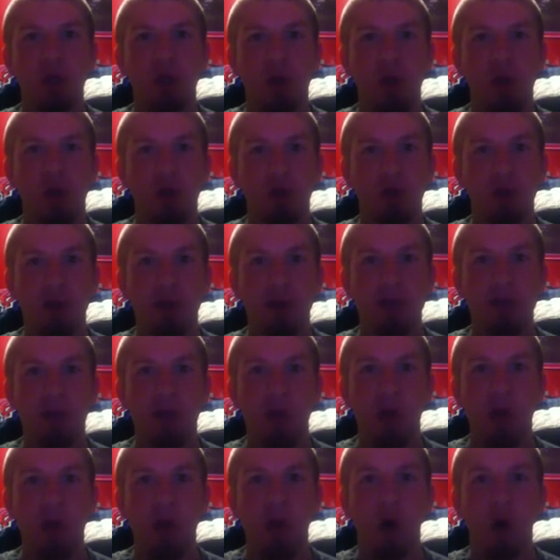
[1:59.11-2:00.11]
arteries
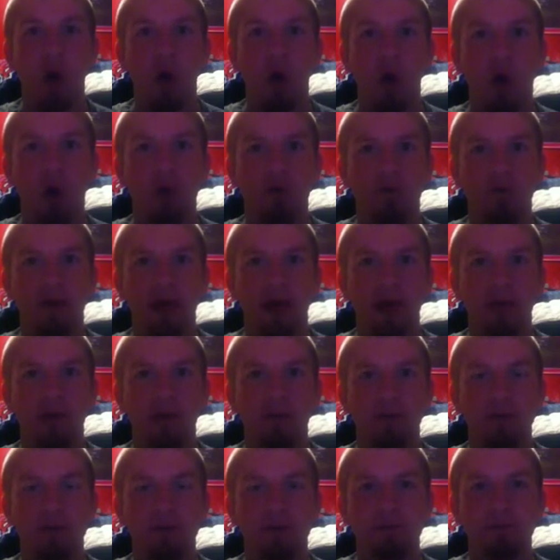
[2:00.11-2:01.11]
or heart
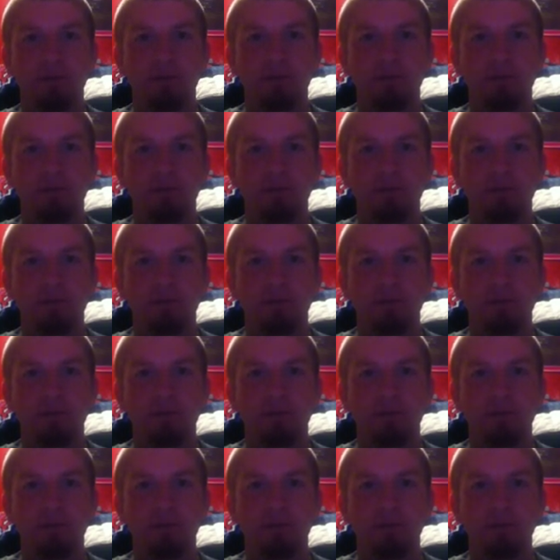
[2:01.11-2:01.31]
valves.